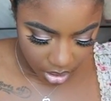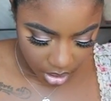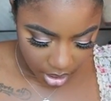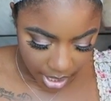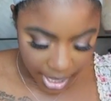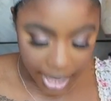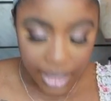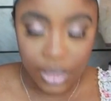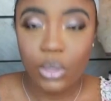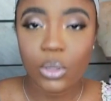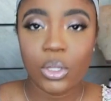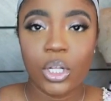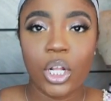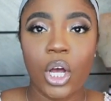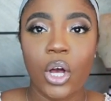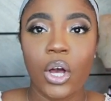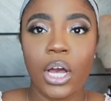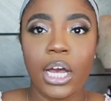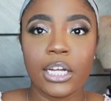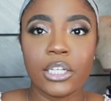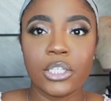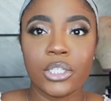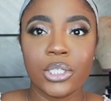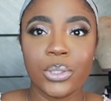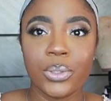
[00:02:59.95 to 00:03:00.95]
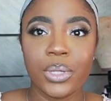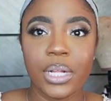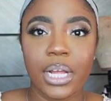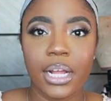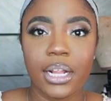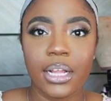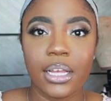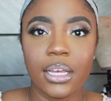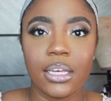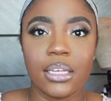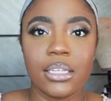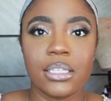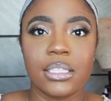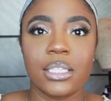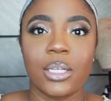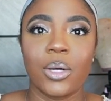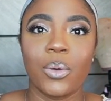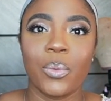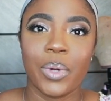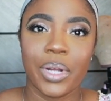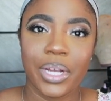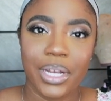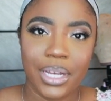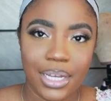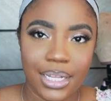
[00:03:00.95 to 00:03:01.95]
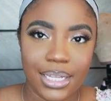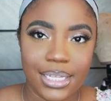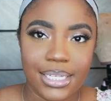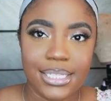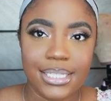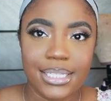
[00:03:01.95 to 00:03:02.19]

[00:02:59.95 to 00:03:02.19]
I don't know how true that is, so we're gonna